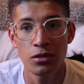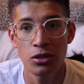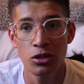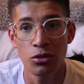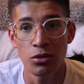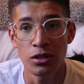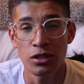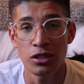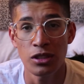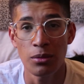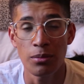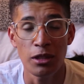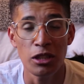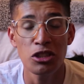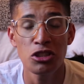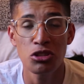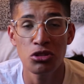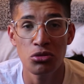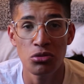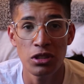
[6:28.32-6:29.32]
doing some
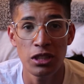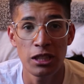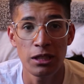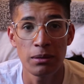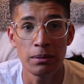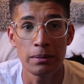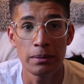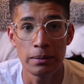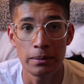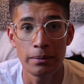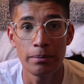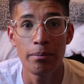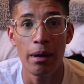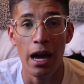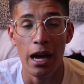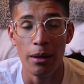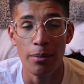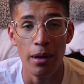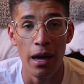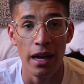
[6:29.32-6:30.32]
extreme
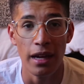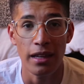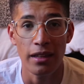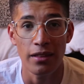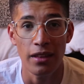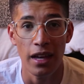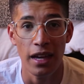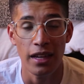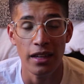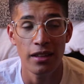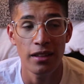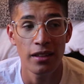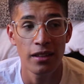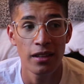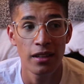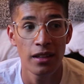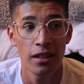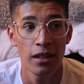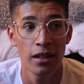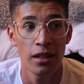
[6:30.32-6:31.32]
backpacking,
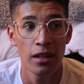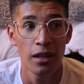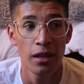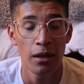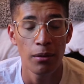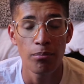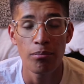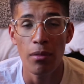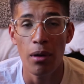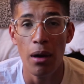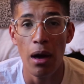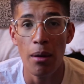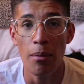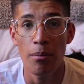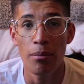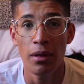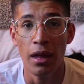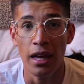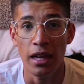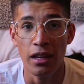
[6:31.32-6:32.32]

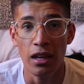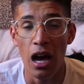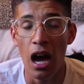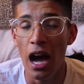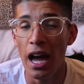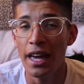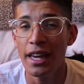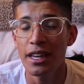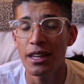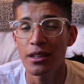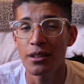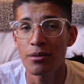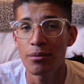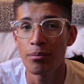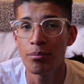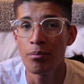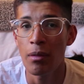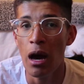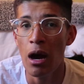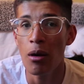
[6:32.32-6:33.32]
like hike
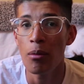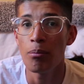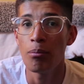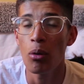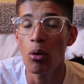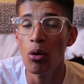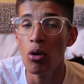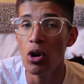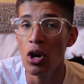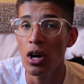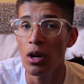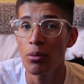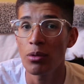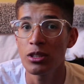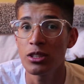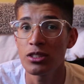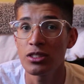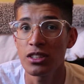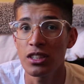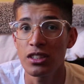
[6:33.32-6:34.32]
Mount Bora,
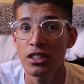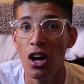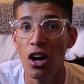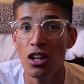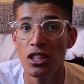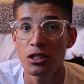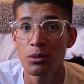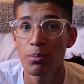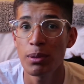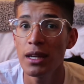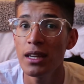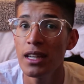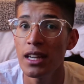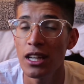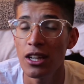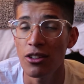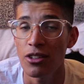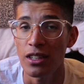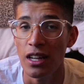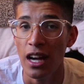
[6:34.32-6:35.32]
which is the tallest peak
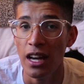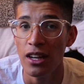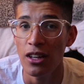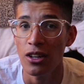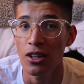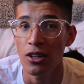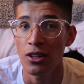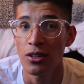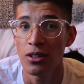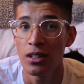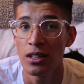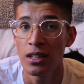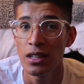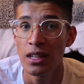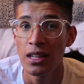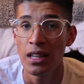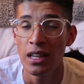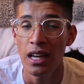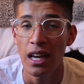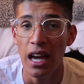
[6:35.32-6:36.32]
here in Idaho.
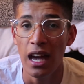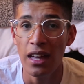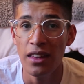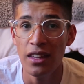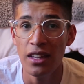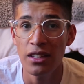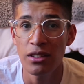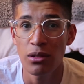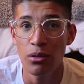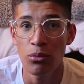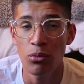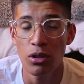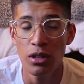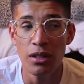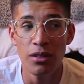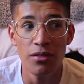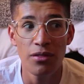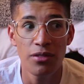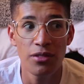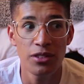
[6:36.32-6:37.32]
And
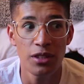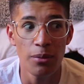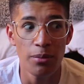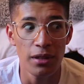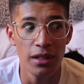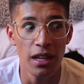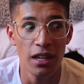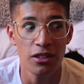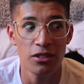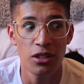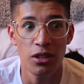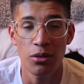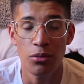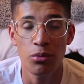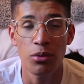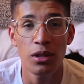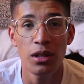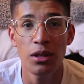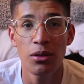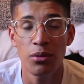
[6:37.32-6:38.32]
then something I actually
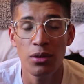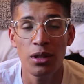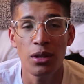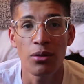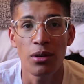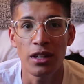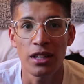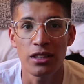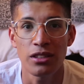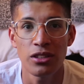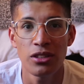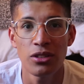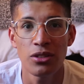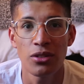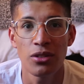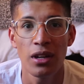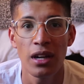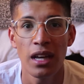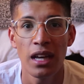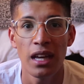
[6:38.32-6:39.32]
really, really wanna
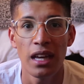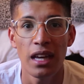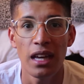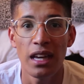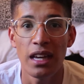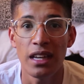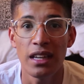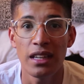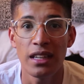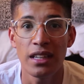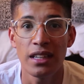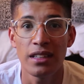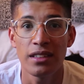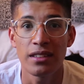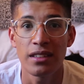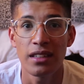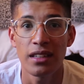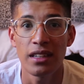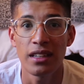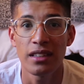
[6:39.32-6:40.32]
do
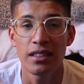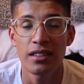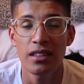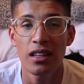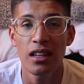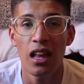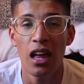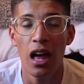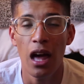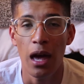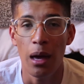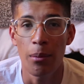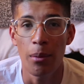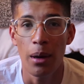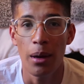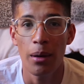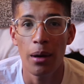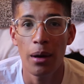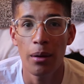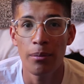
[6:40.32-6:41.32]
is
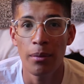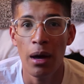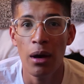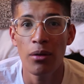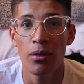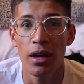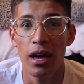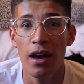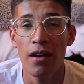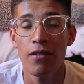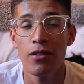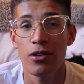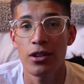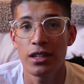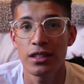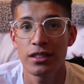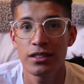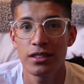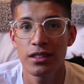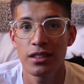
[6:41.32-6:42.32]
climb Mount
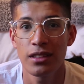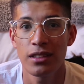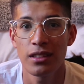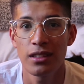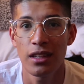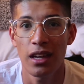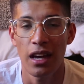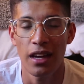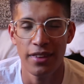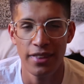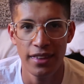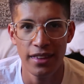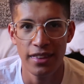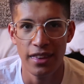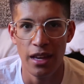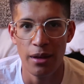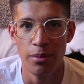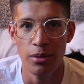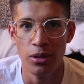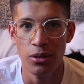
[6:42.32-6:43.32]
Everest. I
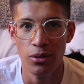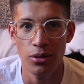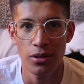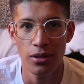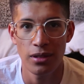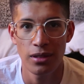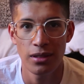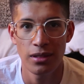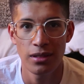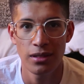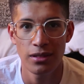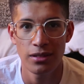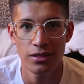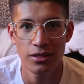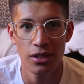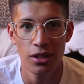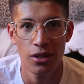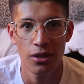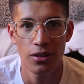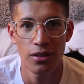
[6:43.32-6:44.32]
think that'd be cool.
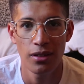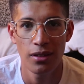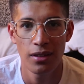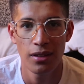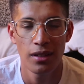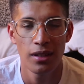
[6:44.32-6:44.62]
So,